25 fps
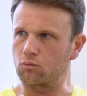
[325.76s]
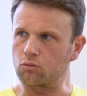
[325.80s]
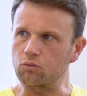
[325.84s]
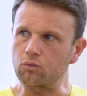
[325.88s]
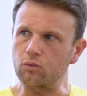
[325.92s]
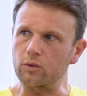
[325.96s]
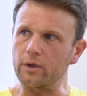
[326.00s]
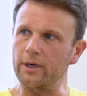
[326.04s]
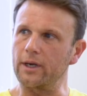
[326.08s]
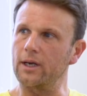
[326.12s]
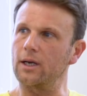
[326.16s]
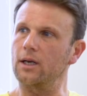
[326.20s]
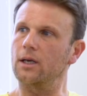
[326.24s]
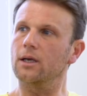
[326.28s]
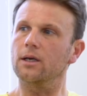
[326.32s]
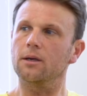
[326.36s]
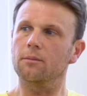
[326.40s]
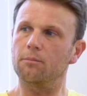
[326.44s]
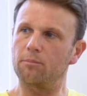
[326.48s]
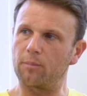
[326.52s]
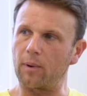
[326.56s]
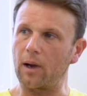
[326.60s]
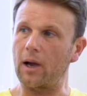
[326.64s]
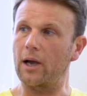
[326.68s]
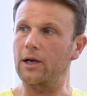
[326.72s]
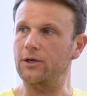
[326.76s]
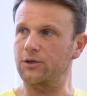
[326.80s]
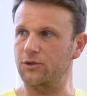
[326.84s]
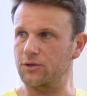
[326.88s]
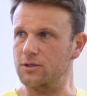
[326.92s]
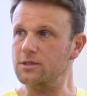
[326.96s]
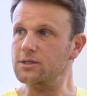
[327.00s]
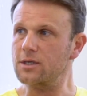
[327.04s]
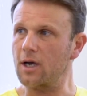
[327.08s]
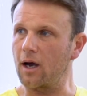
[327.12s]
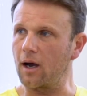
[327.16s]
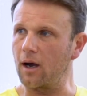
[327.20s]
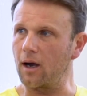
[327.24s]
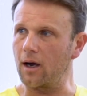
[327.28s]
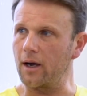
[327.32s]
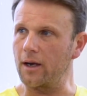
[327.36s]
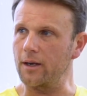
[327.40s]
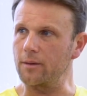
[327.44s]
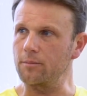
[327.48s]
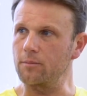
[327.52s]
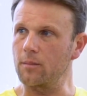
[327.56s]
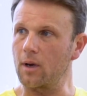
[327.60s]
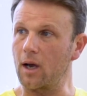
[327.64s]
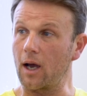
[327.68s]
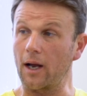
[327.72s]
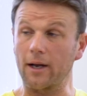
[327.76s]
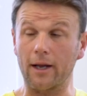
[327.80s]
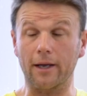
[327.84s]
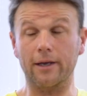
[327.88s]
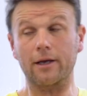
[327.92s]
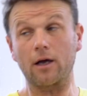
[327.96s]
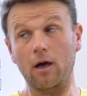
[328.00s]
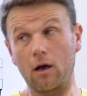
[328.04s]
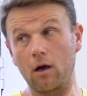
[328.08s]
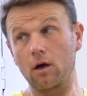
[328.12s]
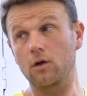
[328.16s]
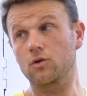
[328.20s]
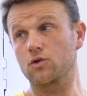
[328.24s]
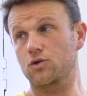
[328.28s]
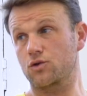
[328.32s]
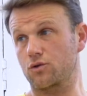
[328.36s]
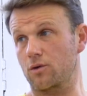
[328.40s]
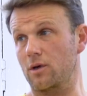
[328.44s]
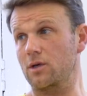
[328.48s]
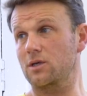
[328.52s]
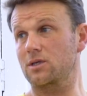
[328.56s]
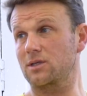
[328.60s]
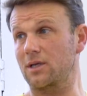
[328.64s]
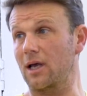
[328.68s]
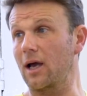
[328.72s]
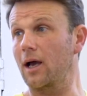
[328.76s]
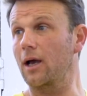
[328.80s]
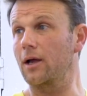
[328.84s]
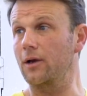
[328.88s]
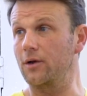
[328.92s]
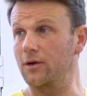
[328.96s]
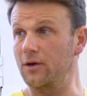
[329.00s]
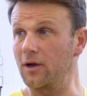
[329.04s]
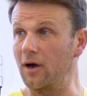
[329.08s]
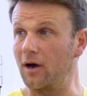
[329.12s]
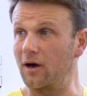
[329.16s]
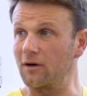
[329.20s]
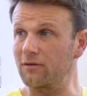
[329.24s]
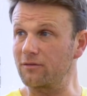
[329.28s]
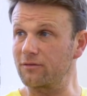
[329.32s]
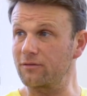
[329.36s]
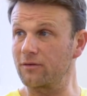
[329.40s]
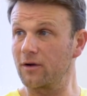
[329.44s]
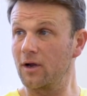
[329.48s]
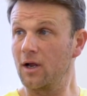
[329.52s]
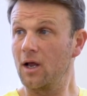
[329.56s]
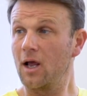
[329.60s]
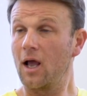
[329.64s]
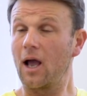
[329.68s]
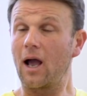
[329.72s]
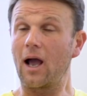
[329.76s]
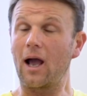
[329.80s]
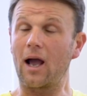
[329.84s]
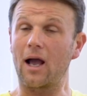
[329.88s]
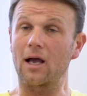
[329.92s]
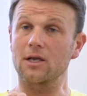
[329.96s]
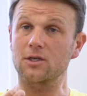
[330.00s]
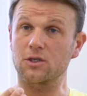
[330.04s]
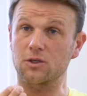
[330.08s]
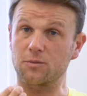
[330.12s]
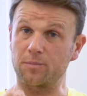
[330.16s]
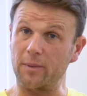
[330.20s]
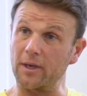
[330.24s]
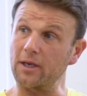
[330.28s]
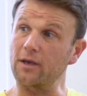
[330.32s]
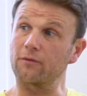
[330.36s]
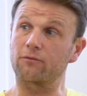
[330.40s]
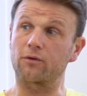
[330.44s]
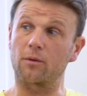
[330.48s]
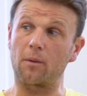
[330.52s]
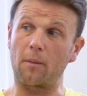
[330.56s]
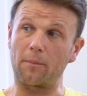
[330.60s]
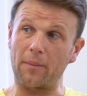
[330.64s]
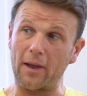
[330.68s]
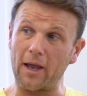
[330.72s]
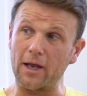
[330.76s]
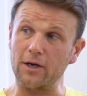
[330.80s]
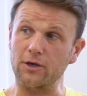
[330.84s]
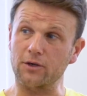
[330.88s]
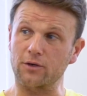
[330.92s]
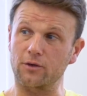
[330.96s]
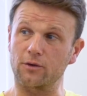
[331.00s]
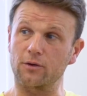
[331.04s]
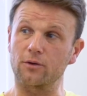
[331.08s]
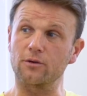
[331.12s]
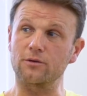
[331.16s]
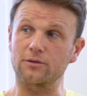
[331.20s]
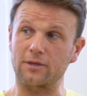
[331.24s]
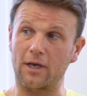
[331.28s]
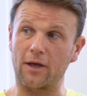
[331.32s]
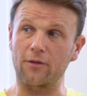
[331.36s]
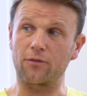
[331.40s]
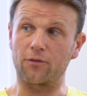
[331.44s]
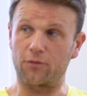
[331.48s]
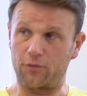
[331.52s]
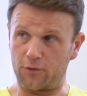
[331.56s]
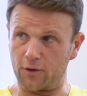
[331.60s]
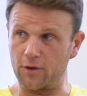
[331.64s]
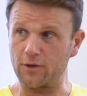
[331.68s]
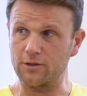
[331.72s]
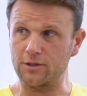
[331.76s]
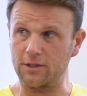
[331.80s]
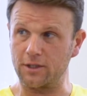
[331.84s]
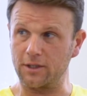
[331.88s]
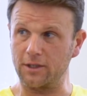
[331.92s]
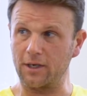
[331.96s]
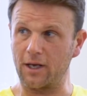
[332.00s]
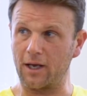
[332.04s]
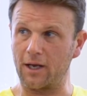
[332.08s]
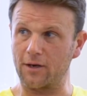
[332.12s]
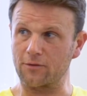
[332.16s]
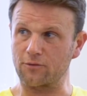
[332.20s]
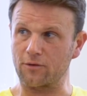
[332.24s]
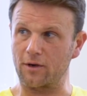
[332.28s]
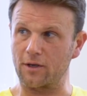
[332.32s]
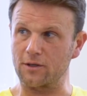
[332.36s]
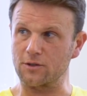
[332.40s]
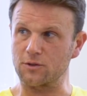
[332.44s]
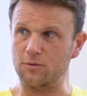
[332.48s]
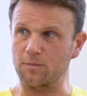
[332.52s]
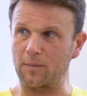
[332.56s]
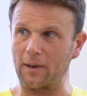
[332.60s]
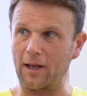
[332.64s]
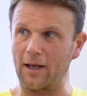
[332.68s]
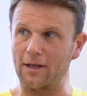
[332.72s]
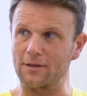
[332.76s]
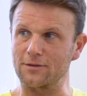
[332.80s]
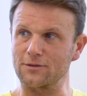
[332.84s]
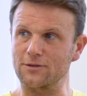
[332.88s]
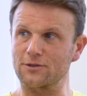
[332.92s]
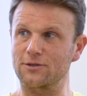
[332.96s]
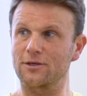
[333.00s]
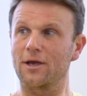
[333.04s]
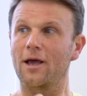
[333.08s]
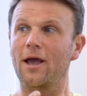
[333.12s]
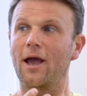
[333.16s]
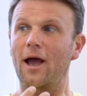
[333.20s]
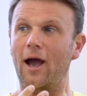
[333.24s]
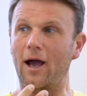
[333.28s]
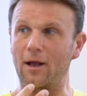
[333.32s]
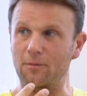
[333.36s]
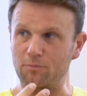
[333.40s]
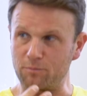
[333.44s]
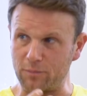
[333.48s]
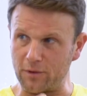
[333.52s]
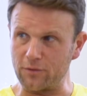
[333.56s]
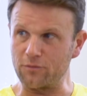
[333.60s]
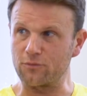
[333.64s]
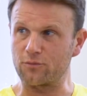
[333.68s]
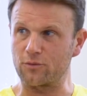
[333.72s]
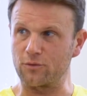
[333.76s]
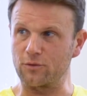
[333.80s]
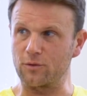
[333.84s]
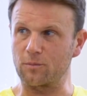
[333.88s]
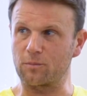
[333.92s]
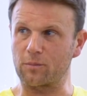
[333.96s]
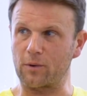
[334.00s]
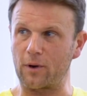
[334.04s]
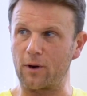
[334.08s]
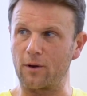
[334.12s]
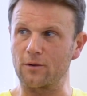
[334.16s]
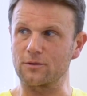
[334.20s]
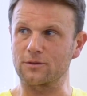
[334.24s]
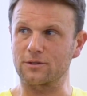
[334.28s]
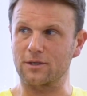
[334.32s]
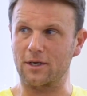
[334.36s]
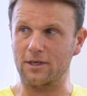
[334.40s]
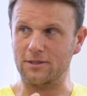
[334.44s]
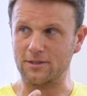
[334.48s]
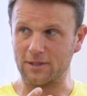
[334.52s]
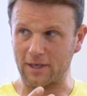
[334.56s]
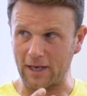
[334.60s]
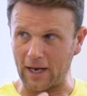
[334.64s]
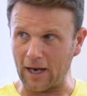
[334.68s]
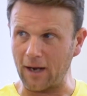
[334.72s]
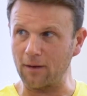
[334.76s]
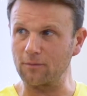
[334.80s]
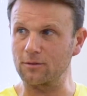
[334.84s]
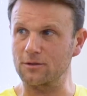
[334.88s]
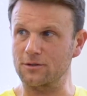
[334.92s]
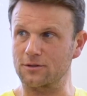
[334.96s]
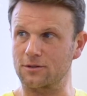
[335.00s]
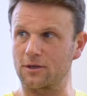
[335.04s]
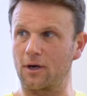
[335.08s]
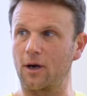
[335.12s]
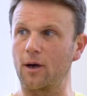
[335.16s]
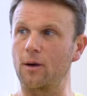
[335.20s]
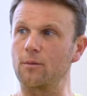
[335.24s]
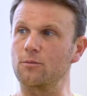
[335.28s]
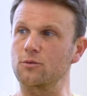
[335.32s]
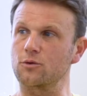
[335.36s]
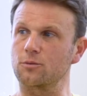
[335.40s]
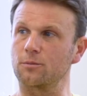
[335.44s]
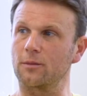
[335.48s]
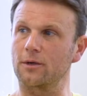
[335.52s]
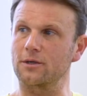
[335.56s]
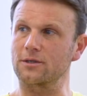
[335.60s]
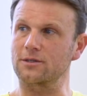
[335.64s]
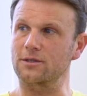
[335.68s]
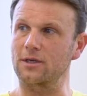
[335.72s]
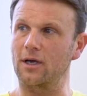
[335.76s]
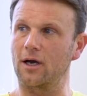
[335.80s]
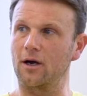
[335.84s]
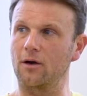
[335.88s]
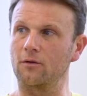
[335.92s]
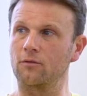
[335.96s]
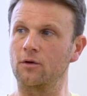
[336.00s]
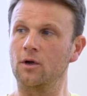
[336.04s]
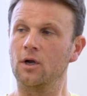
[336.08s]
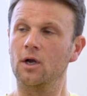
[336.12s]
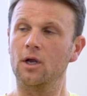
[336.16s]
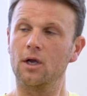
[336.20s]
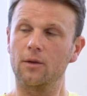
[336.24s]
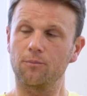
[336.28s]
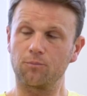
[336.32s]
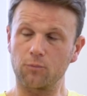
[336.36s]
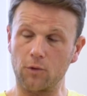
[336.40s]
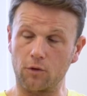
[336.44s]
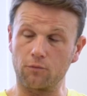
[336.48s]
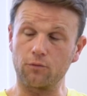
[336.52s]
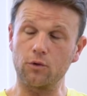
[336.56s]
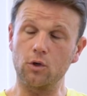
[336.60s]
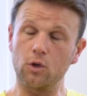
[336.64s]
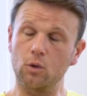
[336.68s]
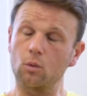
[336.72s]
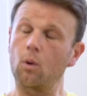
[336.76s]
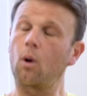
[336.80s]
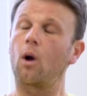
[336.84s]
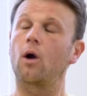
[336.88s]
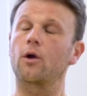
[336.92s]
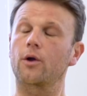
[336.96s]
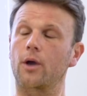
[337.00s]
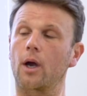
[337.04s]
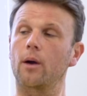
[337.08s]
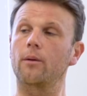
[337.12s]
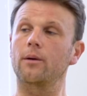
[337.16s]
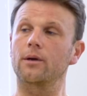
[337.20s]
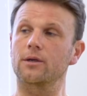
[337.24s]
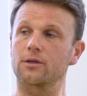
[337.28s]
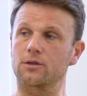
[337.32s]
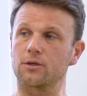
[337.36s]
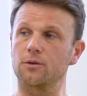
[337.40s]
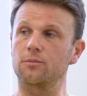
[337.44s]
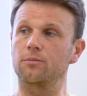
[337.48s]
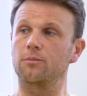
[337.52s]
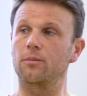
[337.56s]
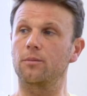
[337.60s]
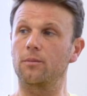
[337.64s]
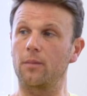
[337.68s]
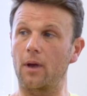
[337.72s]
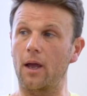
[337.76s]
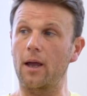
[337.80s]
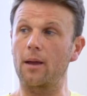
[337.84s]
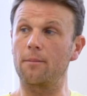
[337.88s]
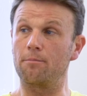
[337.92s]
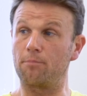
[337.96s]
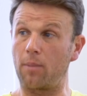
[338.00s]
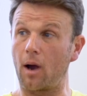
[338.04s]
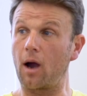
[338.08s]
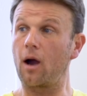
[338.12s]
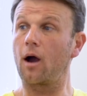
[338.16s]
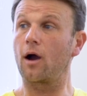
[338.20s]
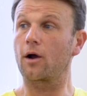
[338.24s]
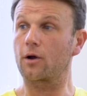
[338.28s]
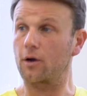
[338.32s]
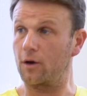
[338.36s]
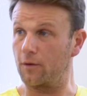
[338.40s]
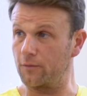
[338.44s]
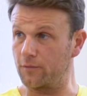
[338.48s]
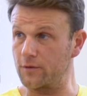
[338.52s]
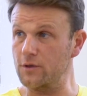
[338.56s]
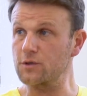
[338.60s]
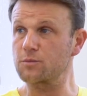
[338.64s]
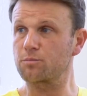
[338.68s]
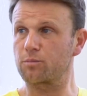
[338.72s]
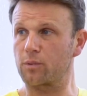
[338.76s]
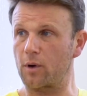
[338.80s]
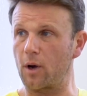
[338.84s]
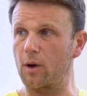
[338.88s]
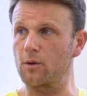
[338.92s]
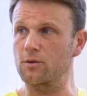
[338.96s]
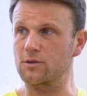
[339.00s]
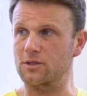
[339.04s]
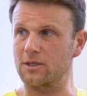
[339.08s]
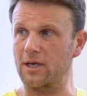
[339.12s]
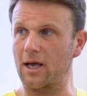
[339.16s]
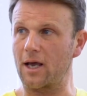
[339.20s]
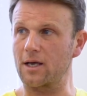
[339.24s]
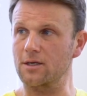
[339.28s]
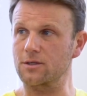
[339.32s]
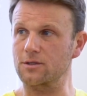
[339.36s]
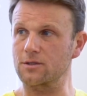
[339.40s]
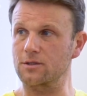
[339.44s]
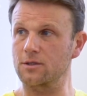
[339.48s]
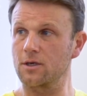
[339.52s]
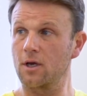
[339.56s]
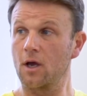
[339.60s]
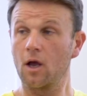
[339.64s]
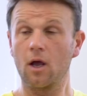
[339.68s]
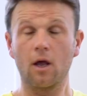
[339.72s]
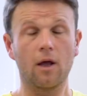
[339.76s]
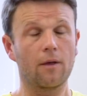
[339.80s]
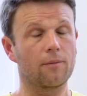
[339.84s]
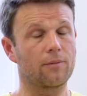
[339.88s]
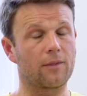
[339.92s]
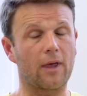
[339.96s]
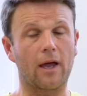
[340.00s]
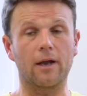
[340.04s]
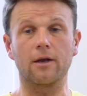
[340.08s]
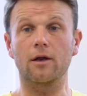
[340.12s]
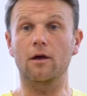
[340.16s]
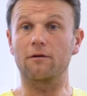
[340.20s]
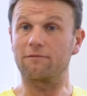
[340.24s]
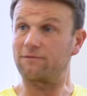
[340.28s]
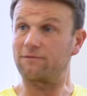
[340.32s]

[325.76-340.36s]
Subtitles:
really bide your time. And I can't stress that enough. Speaking from a patient who's had 13 hair transplants and been through the process countless times myself, if you are going to embark on this process, then